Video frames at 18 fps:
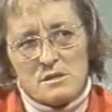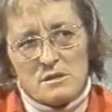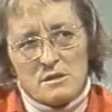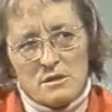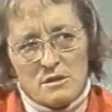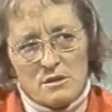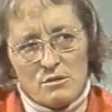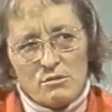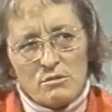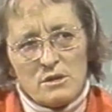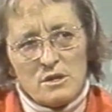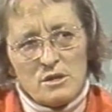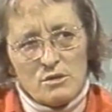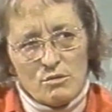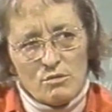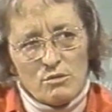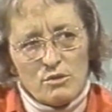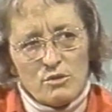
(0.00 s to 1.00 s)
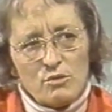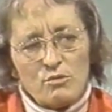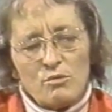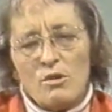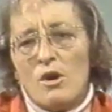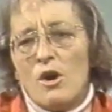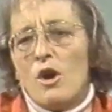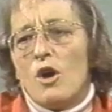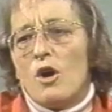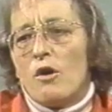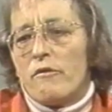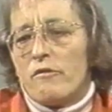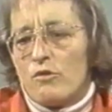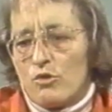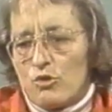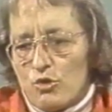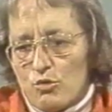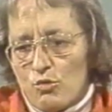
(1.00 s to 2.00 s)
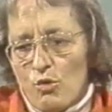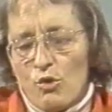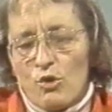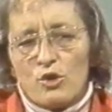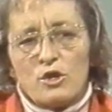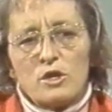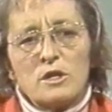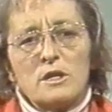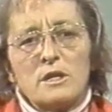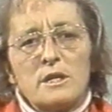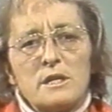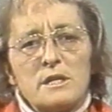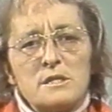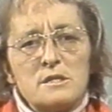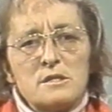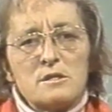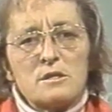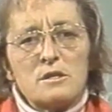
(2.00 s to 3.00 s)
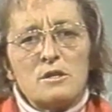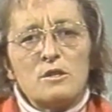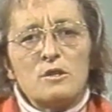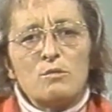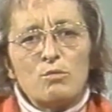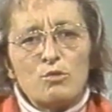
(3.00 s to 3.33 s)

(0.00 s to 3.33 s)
You know, he told you what to order in a restaurant,